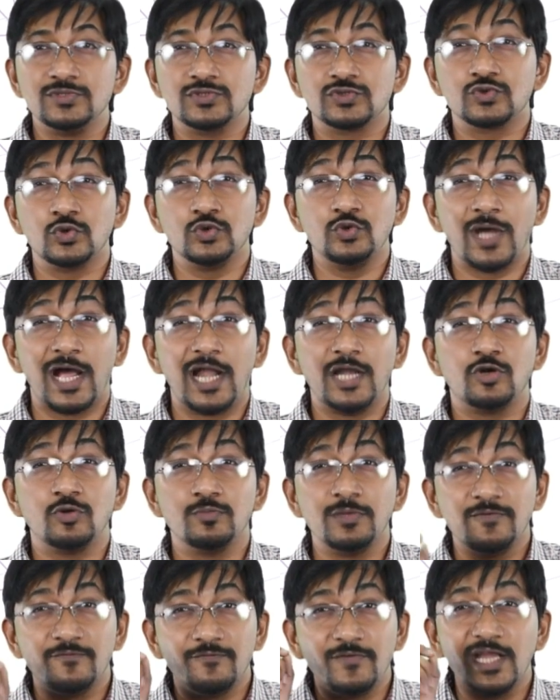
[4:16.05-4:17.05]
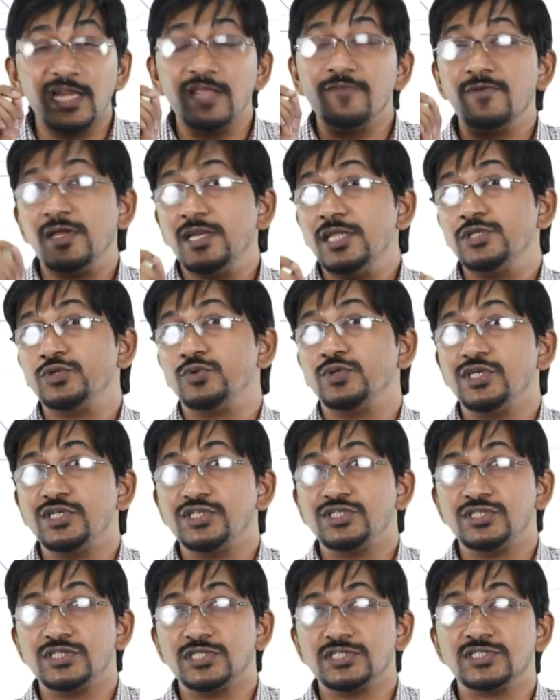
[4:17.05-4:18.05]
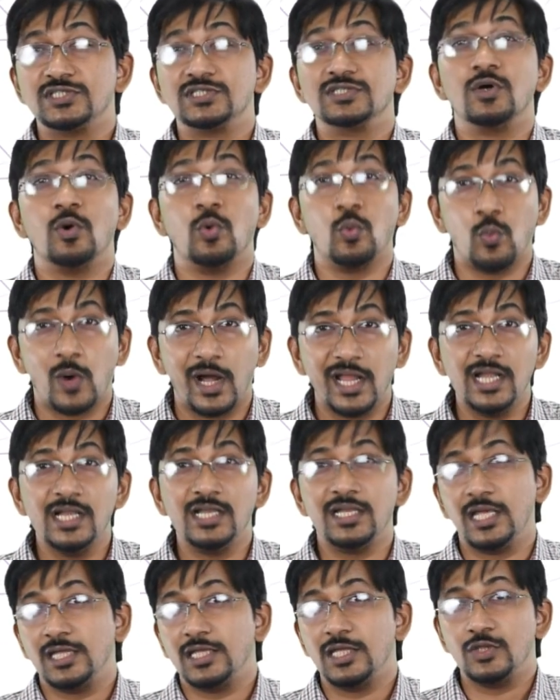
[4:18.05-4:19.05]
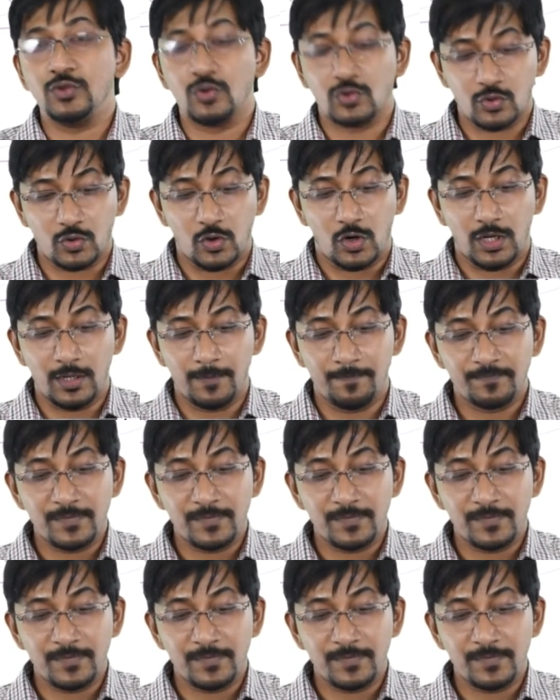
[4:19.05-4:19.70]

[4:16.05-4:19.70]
so you had to be very judicious while taking your call.